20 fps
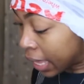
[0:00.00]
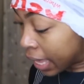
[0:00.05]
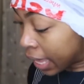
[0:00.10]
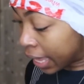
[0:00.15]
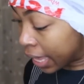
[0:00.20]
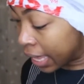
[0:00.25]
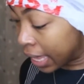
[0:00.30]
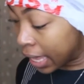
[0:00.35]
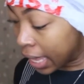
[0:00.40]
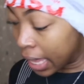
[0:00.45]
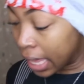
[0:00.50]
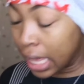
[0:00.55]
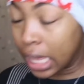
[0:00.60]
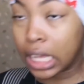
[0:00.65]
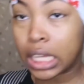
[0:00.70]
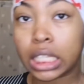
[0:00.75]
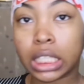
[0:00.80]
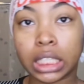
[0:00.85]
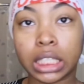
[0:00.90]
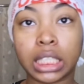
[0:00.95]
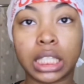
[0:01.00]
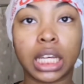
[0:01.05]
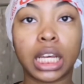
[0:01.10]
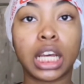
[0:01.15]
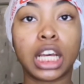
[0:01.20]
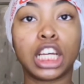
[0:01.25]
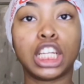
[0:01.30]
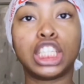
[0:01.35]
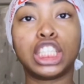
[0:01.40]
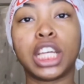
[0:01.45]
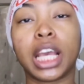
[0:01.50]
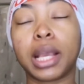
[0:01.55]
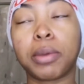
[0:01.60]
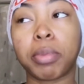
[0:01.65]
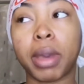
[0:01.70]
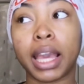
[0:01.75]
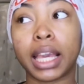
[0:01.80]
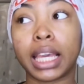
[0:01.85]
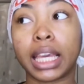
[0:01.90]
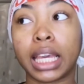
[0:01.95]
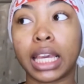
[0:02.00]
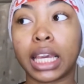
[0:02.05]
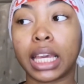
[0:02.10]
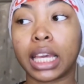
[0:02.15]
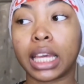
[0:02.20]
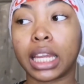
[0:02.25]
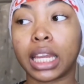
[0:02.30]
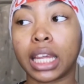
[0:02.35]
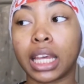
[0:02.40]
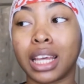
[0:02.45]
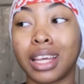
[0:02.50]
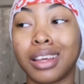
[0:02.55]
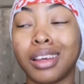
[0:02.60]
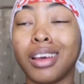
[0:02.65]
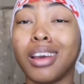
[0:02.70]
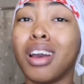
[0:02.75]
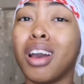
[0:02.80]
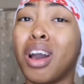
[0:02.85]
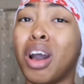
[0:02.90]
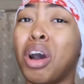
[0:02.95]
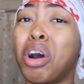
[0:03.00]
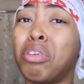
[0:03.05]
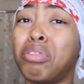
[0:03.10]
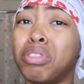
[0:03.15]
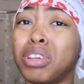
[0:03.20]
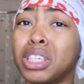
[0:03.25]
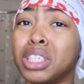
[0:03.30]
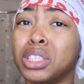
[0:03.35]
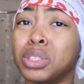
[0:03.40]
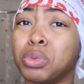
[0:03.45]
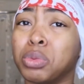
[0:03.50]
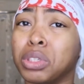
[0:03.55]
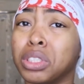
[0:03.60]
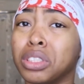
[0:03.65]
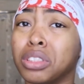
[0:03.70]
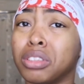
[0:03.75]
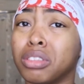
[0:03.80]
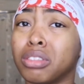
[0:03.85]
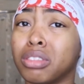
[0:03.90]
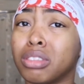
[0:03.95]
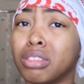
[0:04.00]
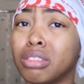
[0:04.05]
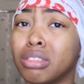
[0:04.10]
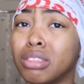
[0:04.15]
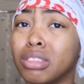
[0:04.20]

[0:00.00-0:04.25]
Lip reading: and check back in. Hopefully this works.